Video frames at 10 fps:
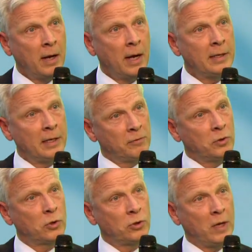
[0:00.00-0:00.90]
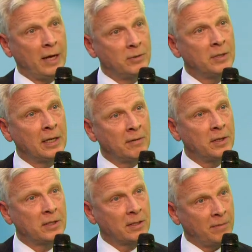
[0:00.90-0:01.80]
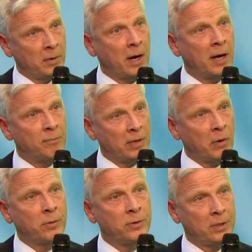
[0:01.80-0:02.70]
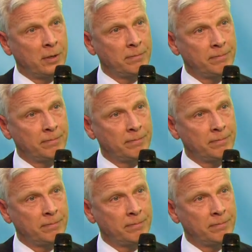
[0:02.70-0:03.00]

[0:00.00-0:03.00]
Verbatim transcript: And then, of course, you'll have to give this a very high priority.